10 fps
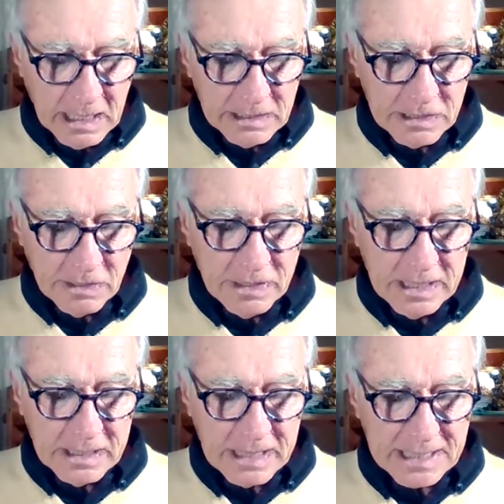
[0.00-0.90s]
So
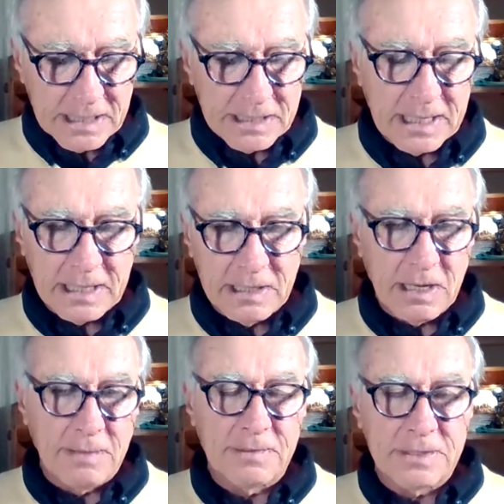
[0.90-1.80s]
that's the second
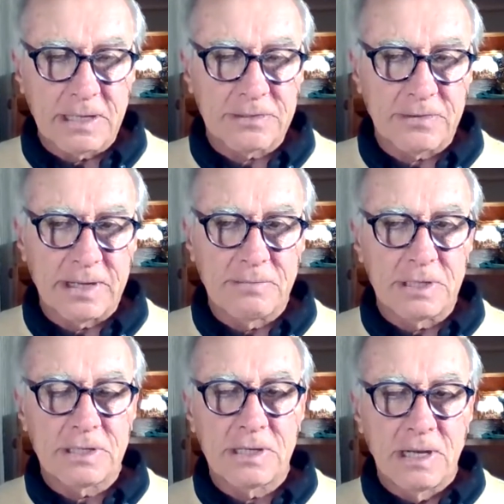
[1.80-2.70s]
type of suffering,
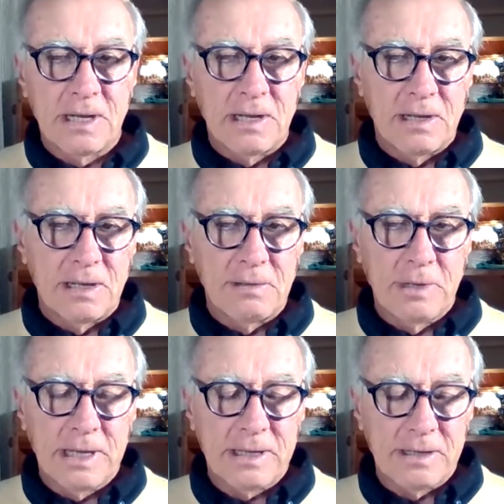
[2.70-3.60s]

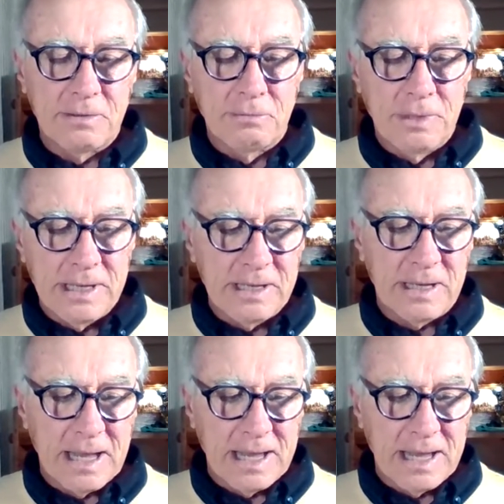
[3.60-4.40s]
where we